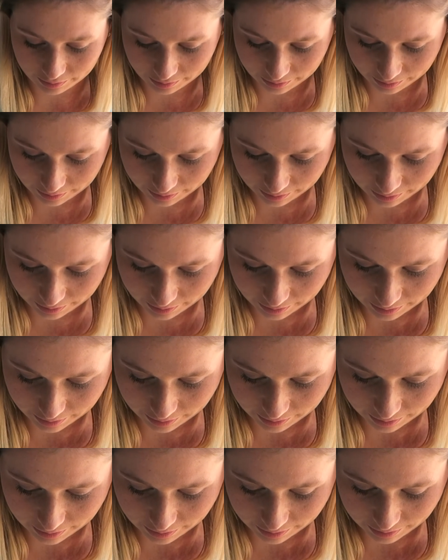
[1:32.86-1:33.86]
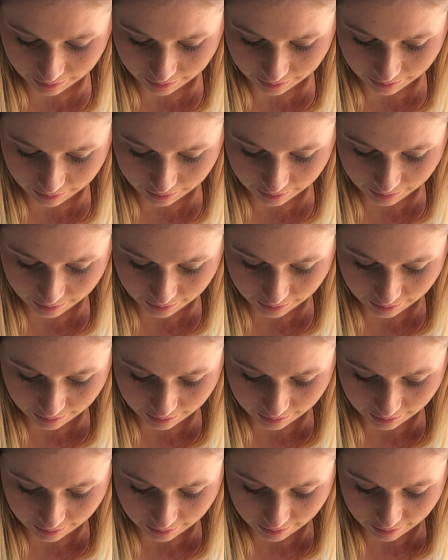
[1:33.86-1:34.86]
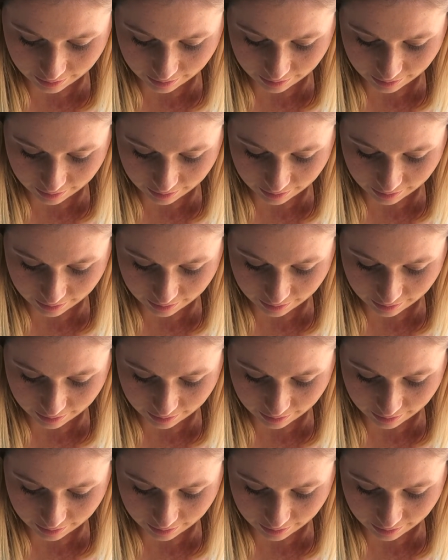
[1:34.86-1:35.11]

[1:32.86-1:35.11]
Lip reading: (no one is talking)